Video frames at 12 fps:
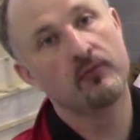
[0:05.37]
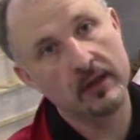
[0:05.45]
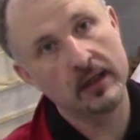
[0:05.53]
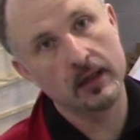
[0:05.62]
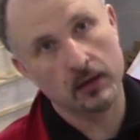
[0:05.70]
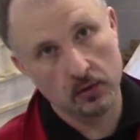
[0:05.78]

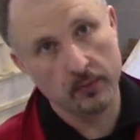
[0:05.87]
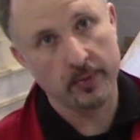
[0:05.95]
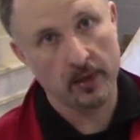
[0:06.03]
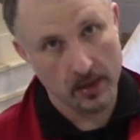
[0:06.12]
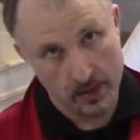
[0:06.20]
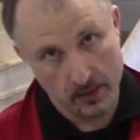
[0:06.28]

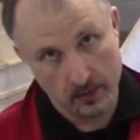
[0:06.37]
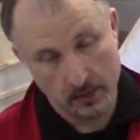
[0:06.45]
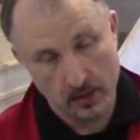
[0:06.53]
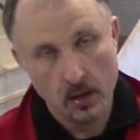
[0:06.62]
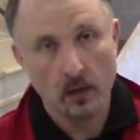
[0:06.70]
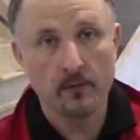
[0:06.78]
re-upload.
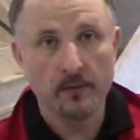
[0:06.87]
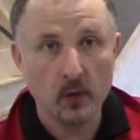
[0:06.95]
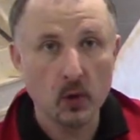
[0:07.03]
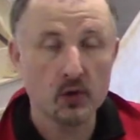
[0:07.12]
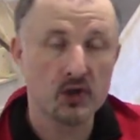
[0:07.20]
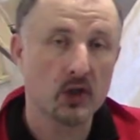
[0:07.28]

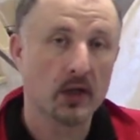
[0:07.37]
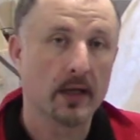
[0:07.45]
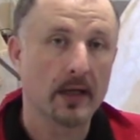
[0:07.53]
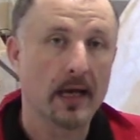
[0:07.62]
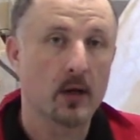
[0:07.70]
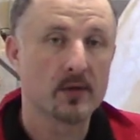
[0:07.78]

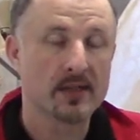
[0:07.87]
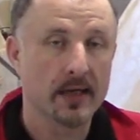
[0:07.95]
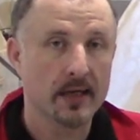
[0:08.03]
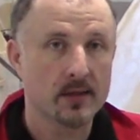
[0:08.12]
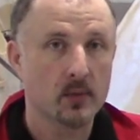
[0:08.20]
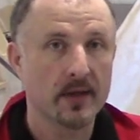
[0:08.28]
Unfortunately I was
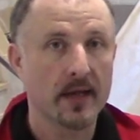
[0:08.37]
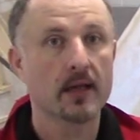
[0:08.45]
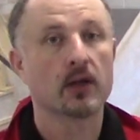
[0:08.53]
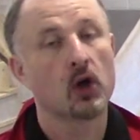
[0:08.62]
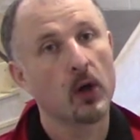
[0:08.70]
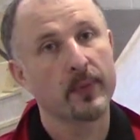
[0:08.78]
hit with
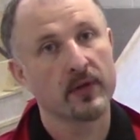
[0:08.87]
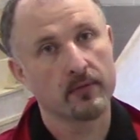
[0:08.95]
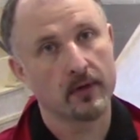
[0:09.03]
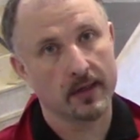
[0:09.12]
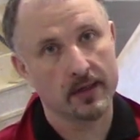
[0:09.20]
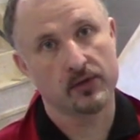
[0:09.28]
a
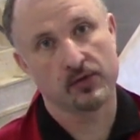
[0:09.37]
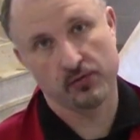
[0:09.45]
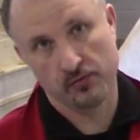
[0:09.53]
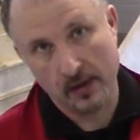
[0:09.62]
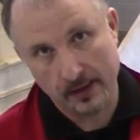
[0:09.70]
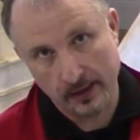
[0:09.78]
copyright
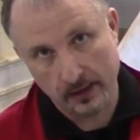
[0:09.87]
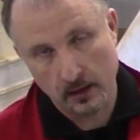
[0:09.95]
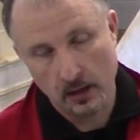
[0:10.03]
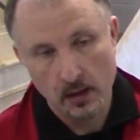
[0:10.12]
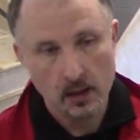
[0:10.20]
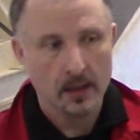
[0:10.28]
strike.
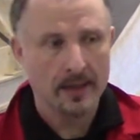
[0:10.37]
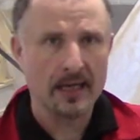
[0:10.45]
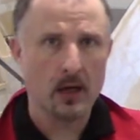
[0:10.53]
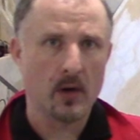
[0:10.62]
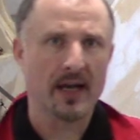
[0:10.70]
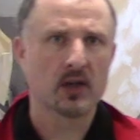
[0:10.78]

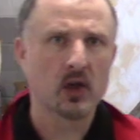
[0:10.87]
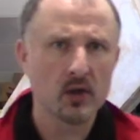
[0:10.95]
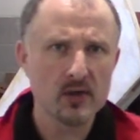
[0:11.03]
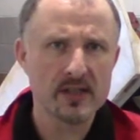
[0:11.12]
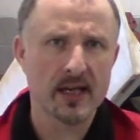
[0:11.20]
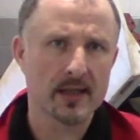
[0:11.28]
Now I
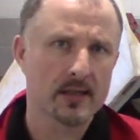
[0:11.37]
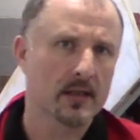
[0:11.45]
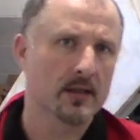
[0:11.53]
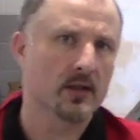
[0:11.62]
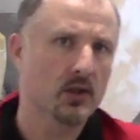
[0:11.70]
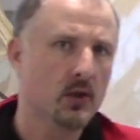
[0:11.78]

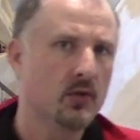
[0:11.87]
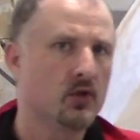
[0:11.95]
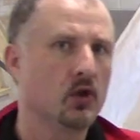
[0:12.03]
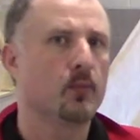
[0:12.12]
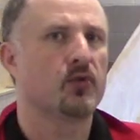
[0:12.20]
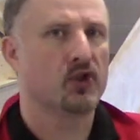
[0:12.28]
contacted the
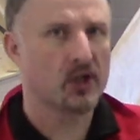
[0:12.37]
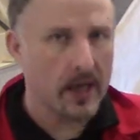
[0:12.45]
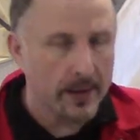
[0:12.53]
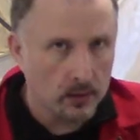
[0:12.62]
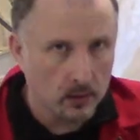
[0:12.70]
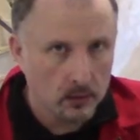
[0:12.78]
YouTube
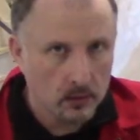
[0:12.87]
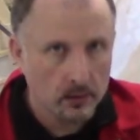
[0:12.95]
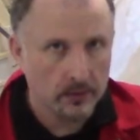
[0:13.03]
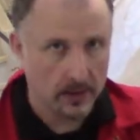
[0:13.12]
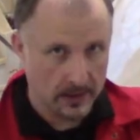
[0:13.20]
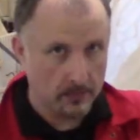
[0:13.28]
channel
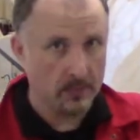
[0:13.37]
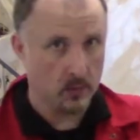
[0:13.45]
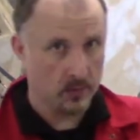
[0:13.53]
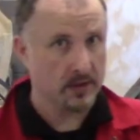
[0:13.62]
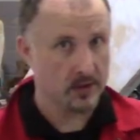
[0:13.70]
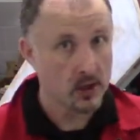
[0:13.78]
that hit me
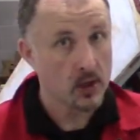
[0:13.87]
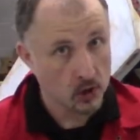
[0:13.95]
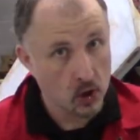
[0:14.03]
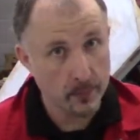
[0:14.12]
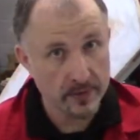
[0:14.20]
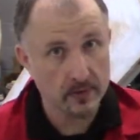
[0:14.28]
with this
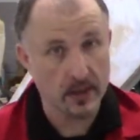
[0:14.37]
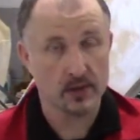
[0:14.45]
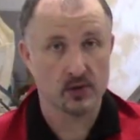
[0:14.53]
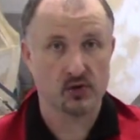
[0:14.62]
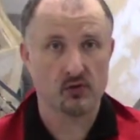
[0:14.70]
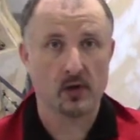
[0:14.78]

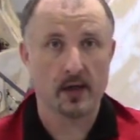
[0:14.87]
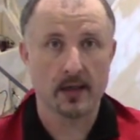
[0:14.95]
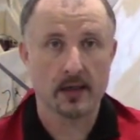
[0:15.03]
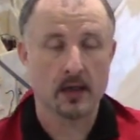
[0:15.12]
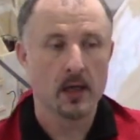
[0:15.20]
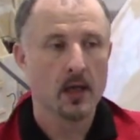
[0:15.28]
copyright
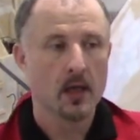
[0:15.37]
strike